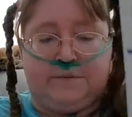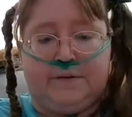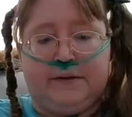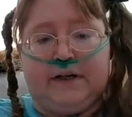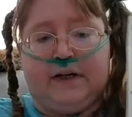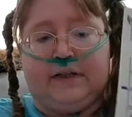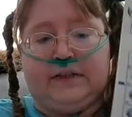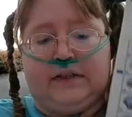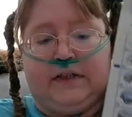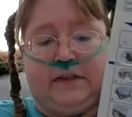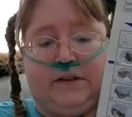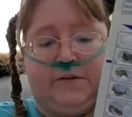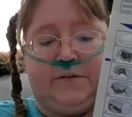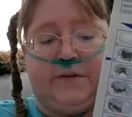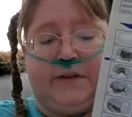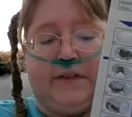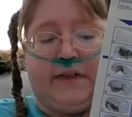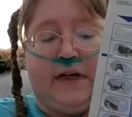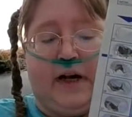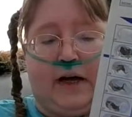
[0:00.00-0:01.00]
one I take
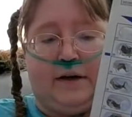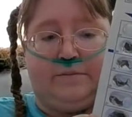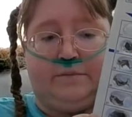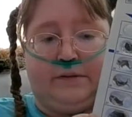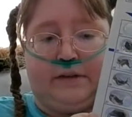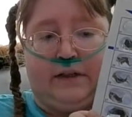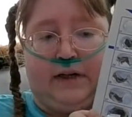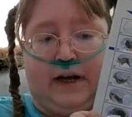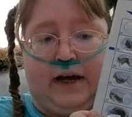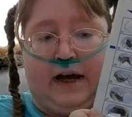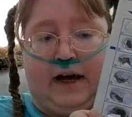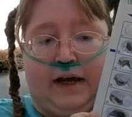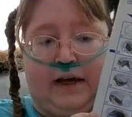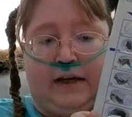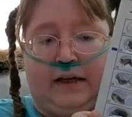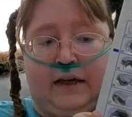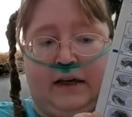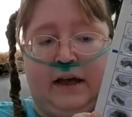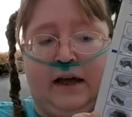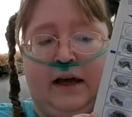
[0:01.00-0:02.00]
3 times a
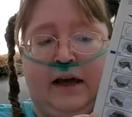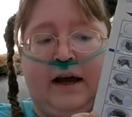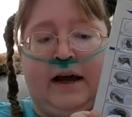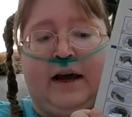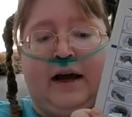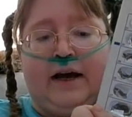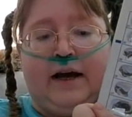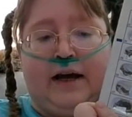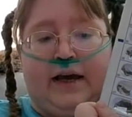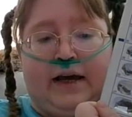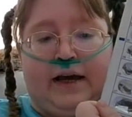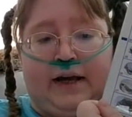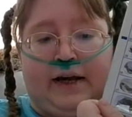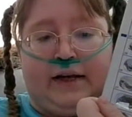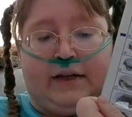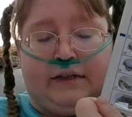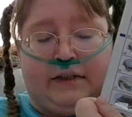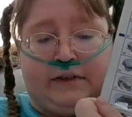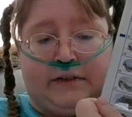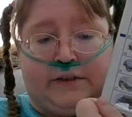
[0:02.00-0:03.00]
day,
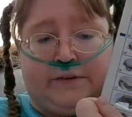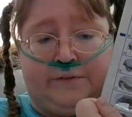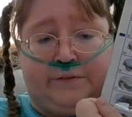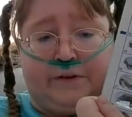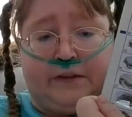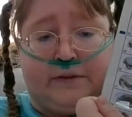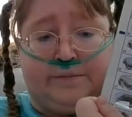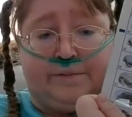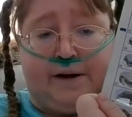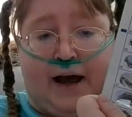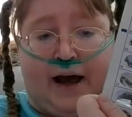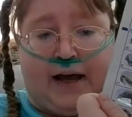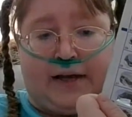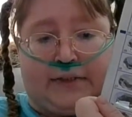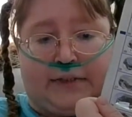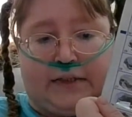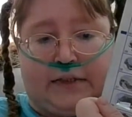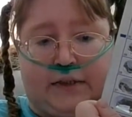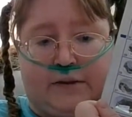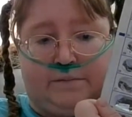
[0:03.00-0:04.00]
and it's for
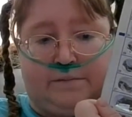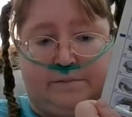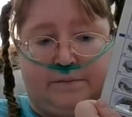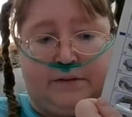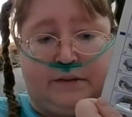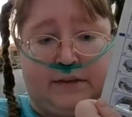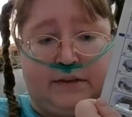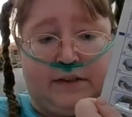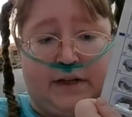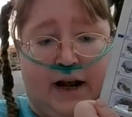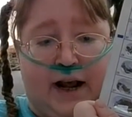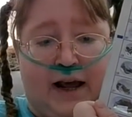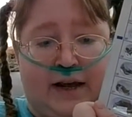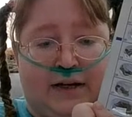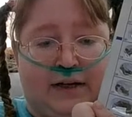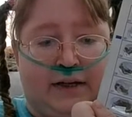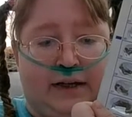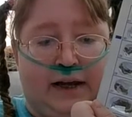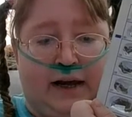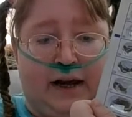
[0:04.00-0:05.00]
spasms, and
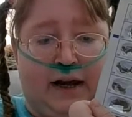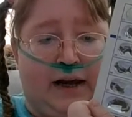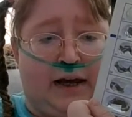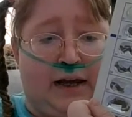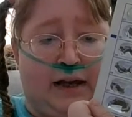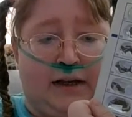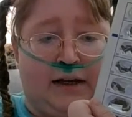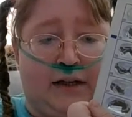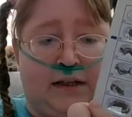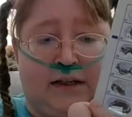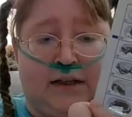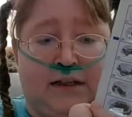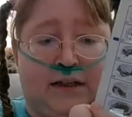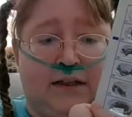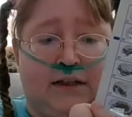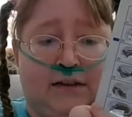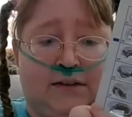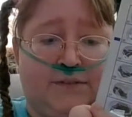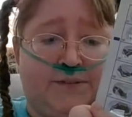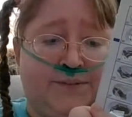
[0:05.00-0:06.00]

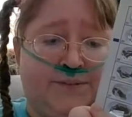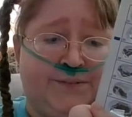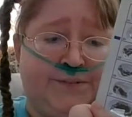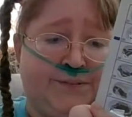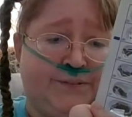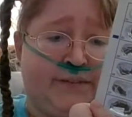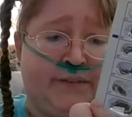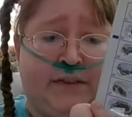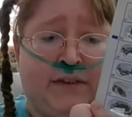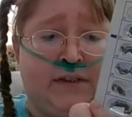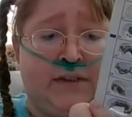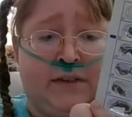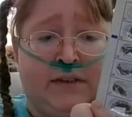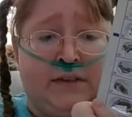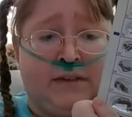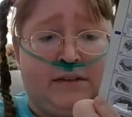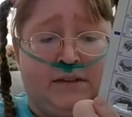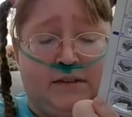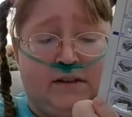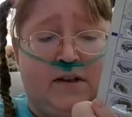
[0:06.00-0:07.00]
again,
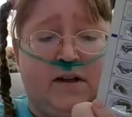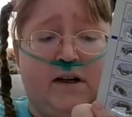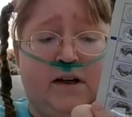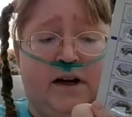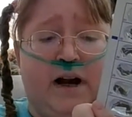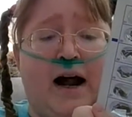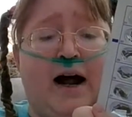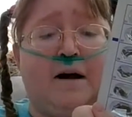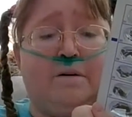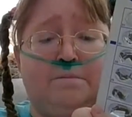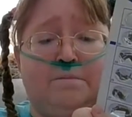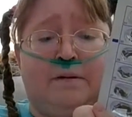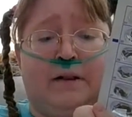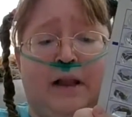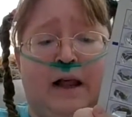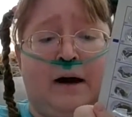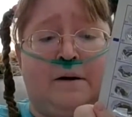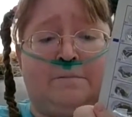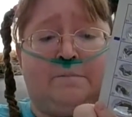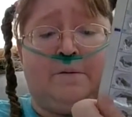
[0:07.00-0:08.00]
could help a
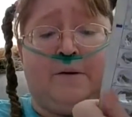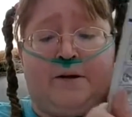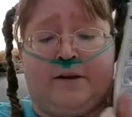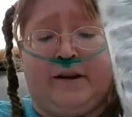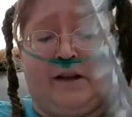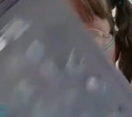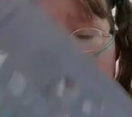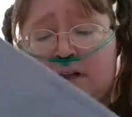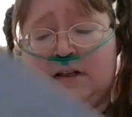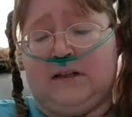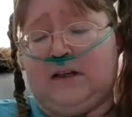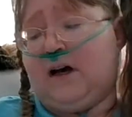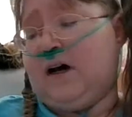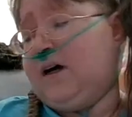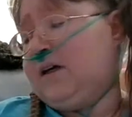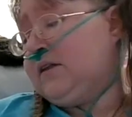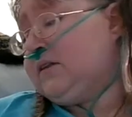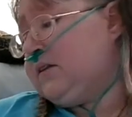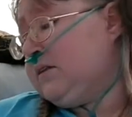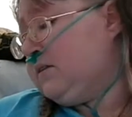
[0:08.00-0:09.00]
lot more than it
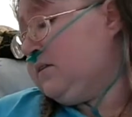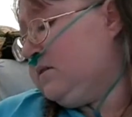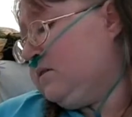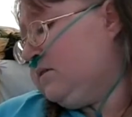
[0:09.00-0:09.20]
does.